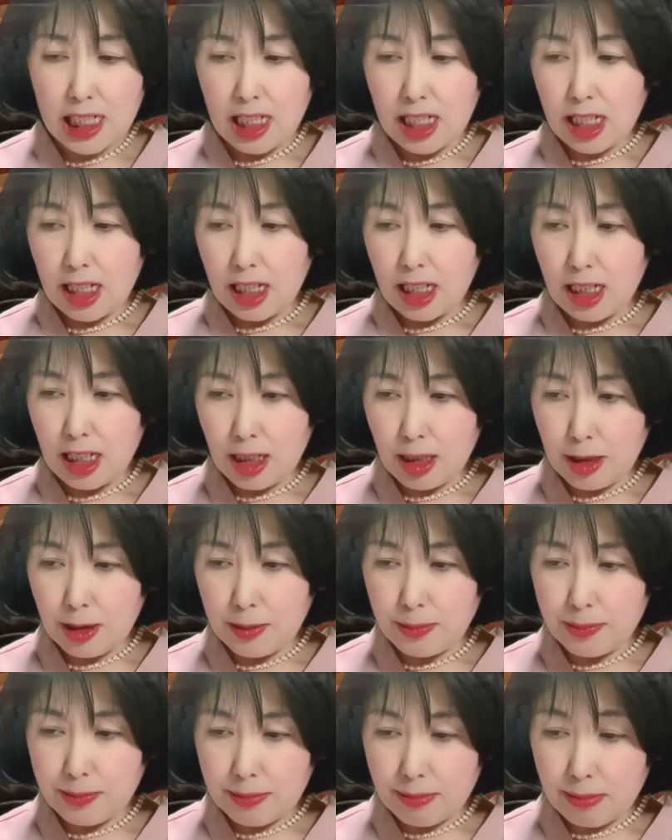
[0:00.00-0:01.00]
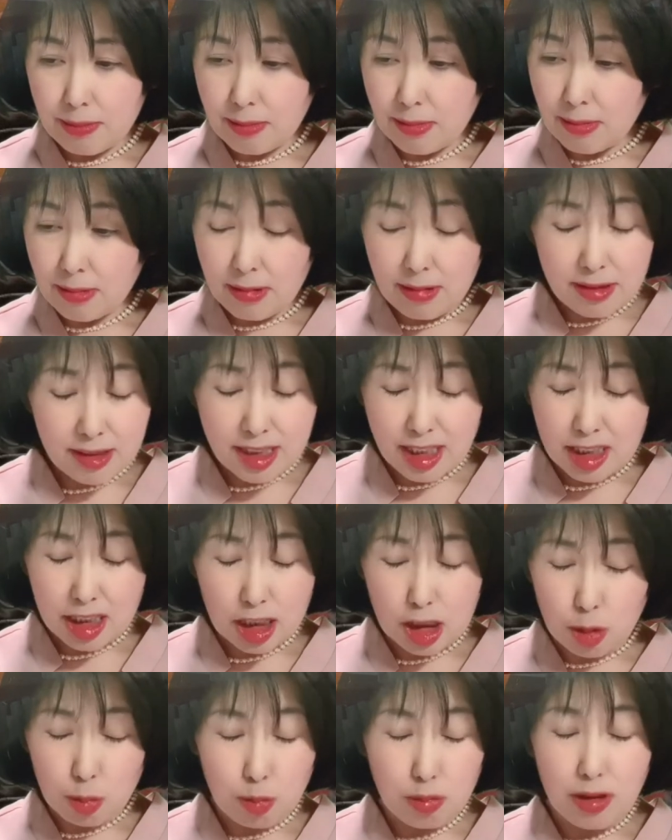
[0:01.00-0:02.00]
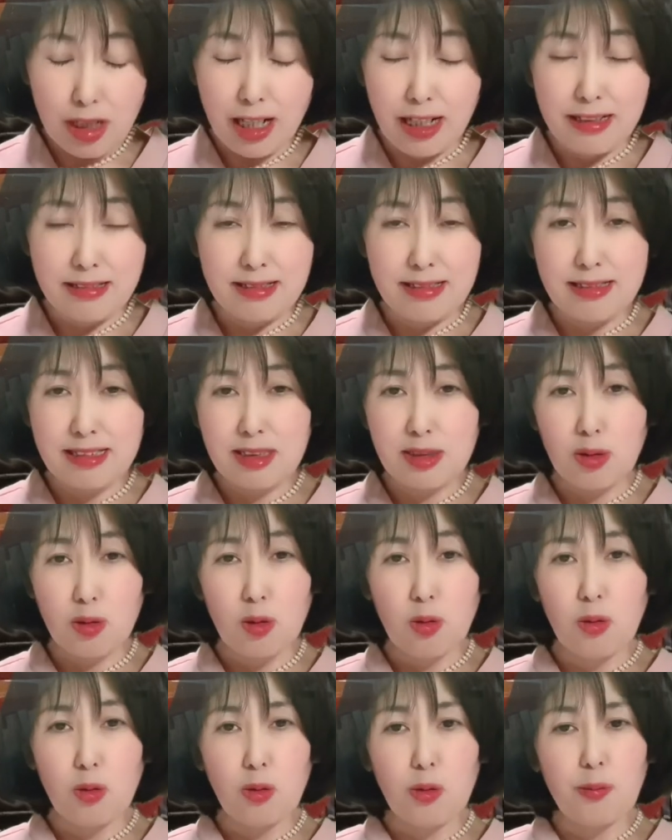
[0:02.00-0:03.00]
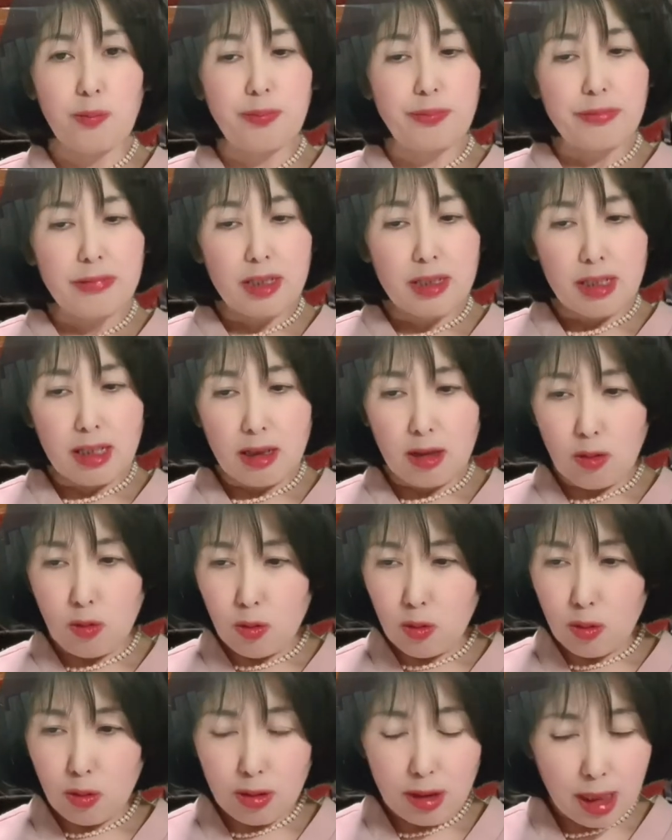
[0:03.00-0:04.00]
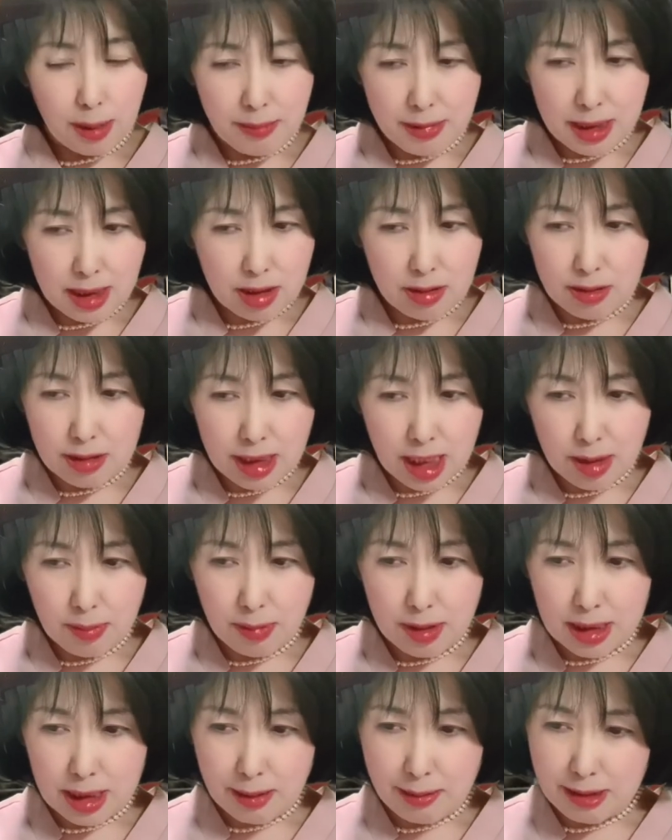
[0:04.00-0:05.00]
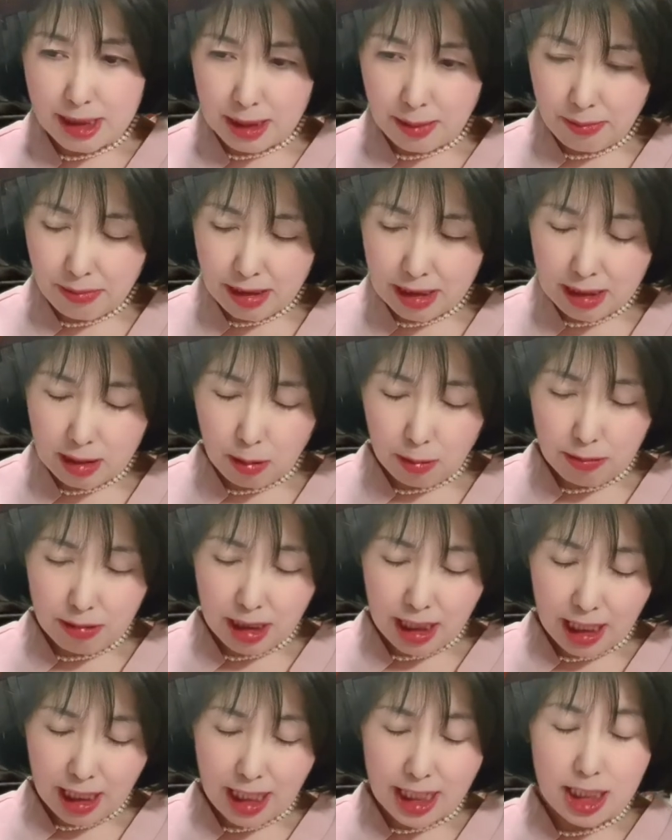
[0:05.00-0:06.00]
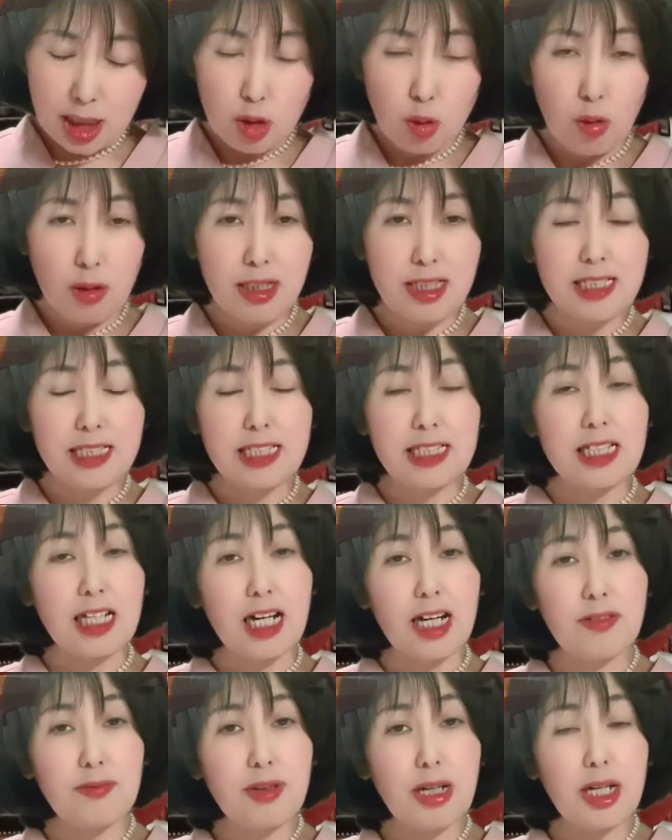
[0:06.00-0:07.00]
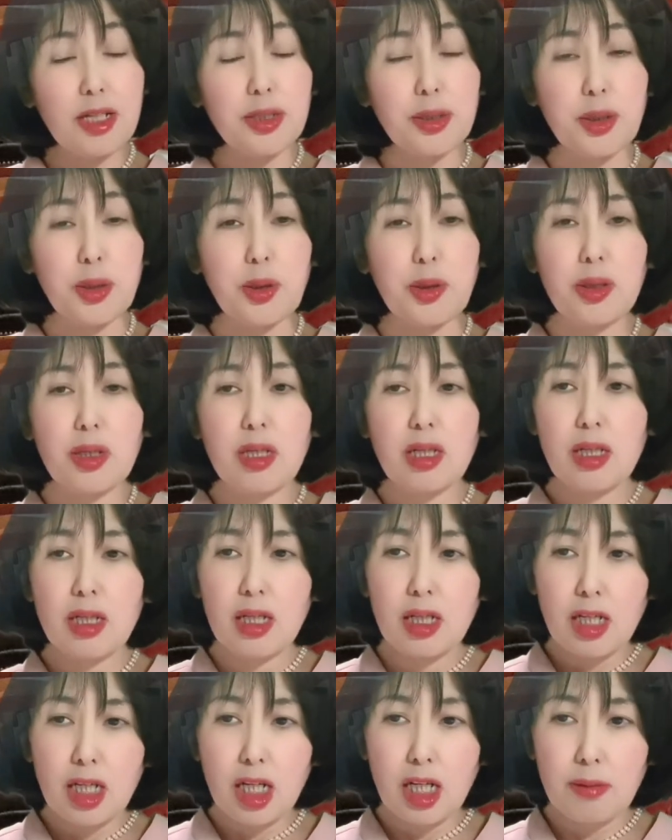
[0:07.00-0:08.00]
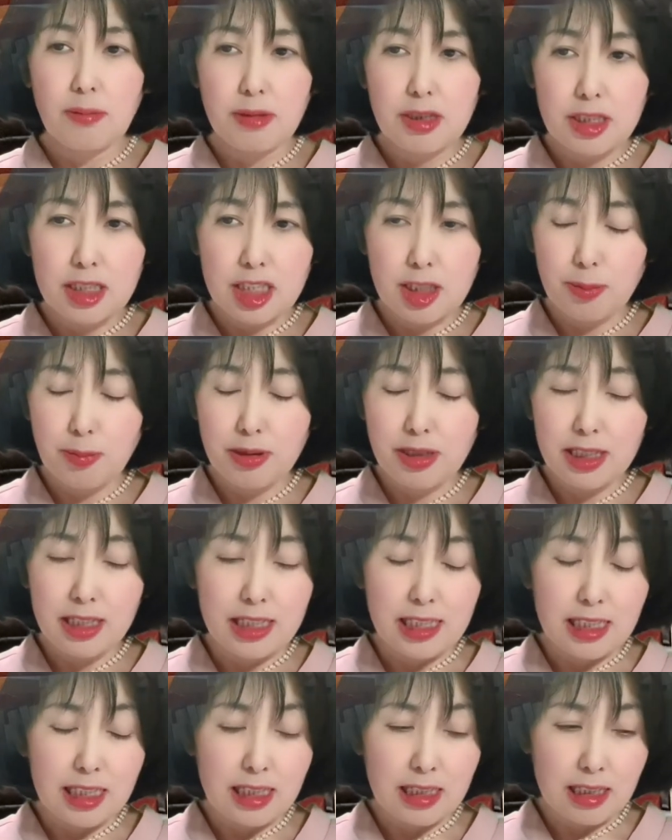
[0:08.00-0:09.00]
such as brands or you name it, and something of the high quality and high value, typically